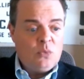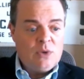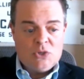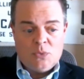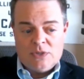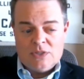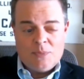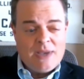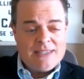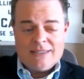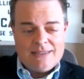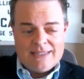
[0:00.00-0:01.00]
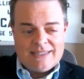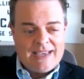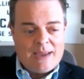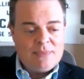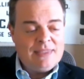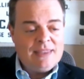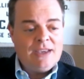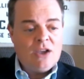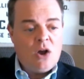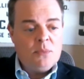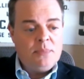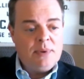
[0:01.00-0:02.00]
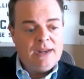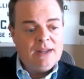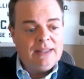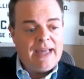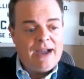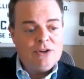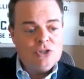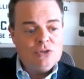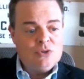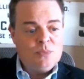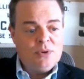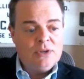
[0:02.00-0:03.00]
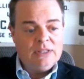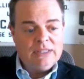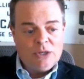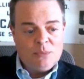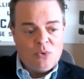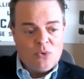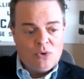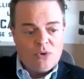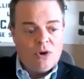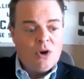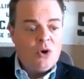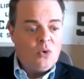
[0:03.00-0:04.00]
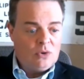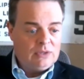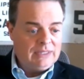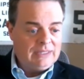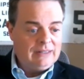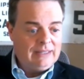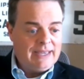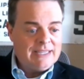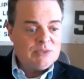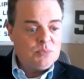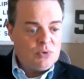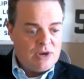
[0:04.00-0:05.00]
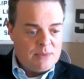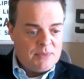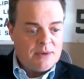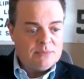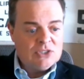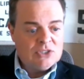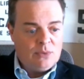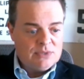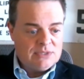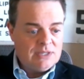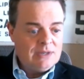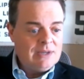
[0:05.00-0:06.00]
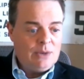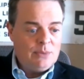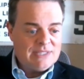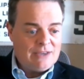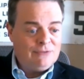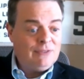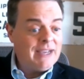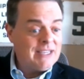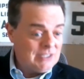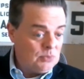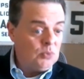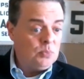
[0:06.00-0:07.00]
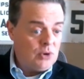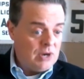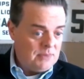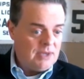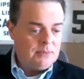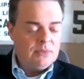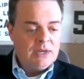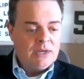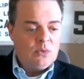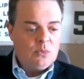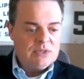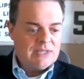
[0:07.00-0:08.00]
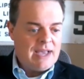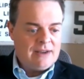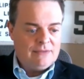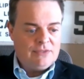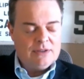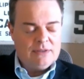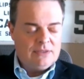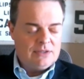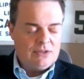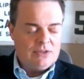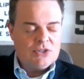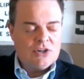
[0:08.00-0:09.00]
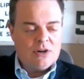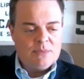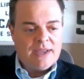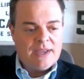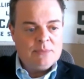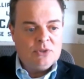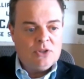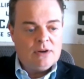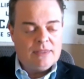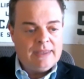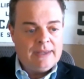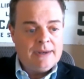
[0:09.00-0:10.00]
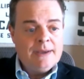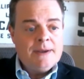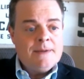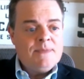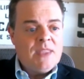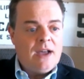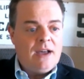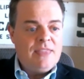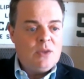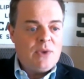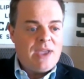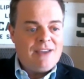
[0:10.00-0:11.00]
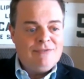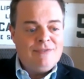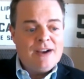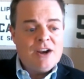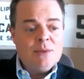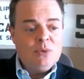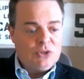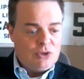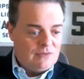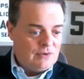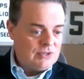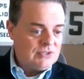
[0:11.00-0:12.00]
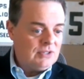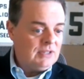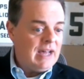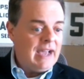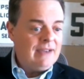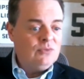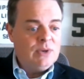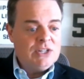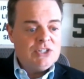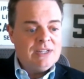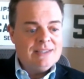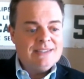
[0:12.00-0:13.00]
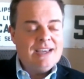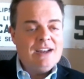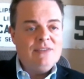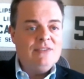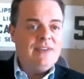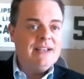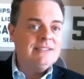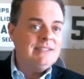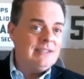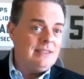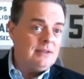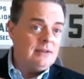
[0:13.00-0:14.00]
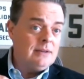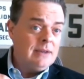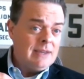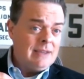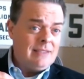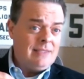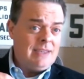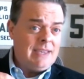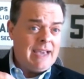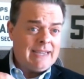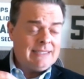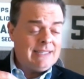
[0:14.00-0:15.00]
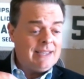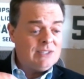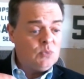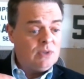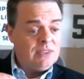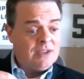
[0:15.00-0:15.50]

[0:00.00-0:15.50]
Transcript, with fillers: which was basically the same thing, but it allowed you to put a little more or a little less premium. So it was it was a flexible premium was kind of the the, the term that came along then. Uh, then we had variable universal life, which instead of investing the the excess with the